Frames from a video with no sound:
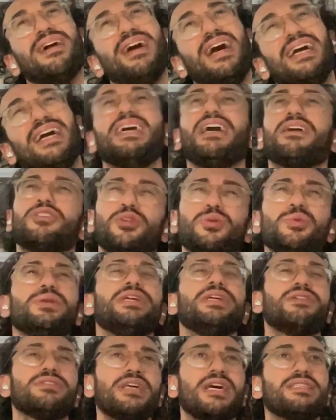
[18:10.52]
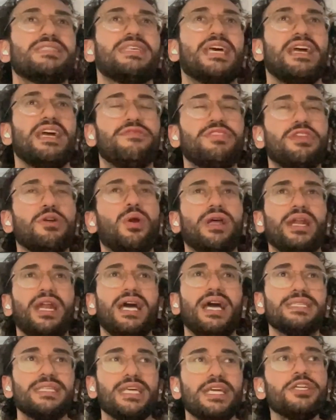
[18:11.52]
I'd say, of the
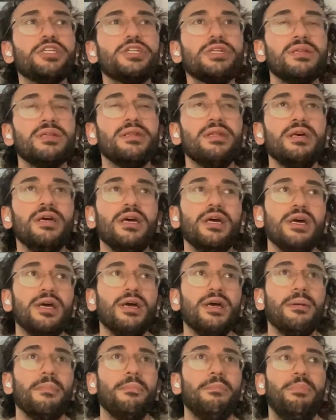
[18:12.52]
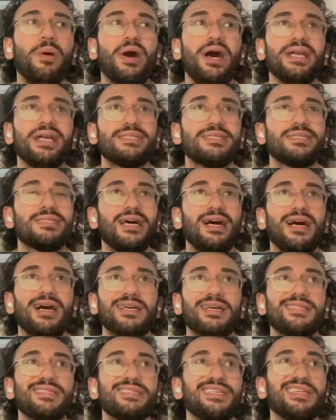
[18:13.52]
organization. But
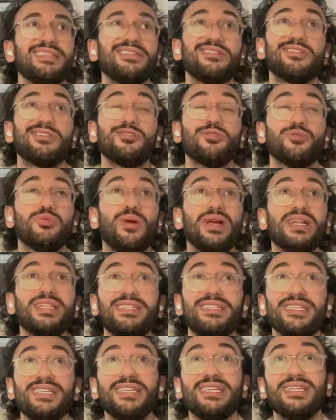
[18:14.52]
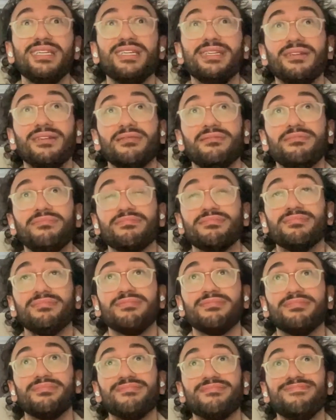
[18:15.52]
since
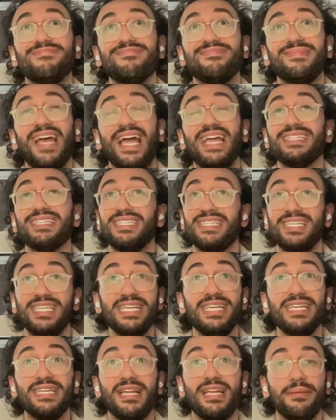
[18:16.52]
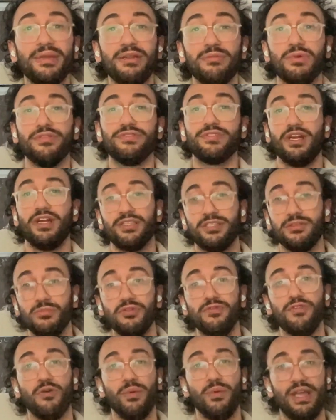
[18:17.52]
2019, I mean, we've started to
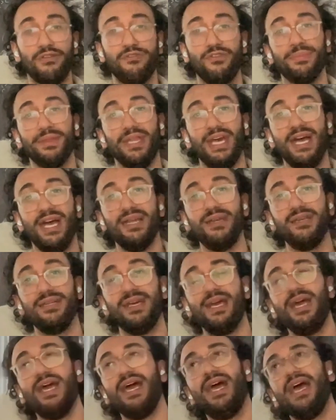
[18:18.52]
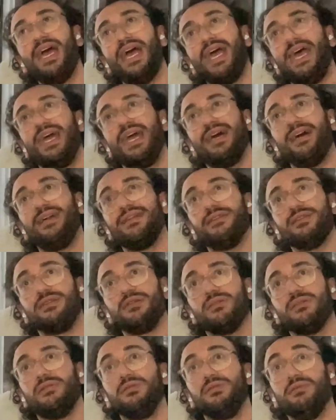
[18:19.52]
move away from that, and
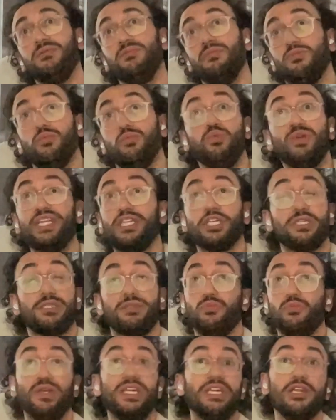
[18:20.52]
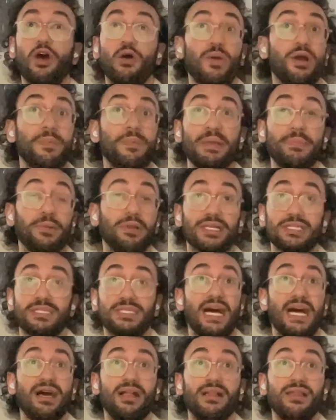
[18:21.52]
we know where people
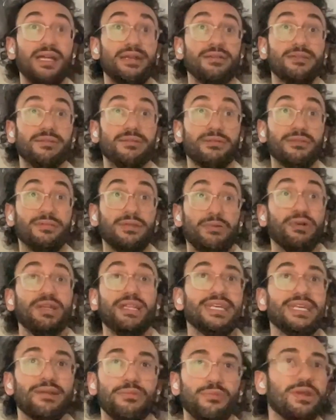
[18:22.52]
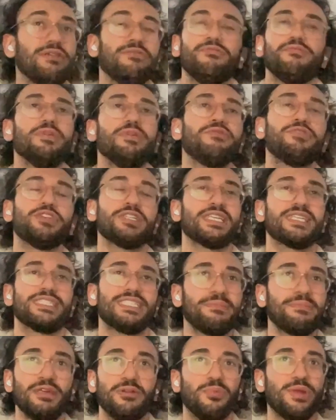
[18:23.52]
excel, and we've just
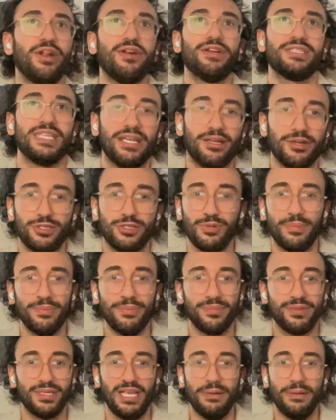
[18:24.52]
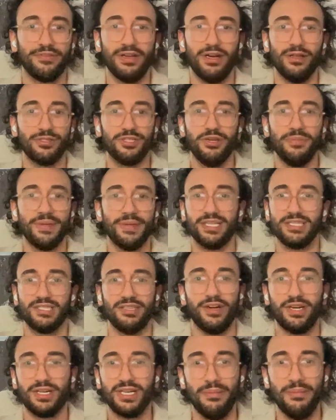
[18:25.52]
accepted we are a sink or swim type of culture because of
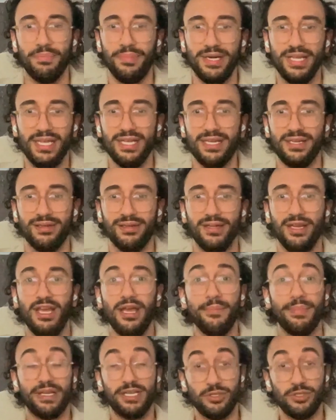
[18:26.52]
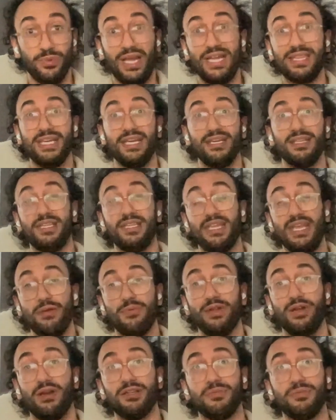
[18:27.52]
our company, and because we, at the end of the day,
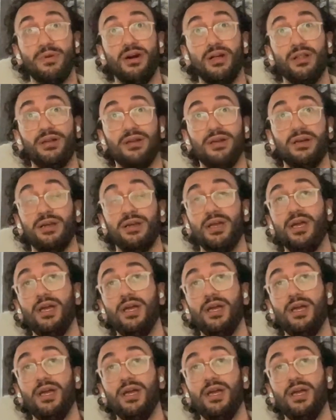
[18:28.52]
we are smaller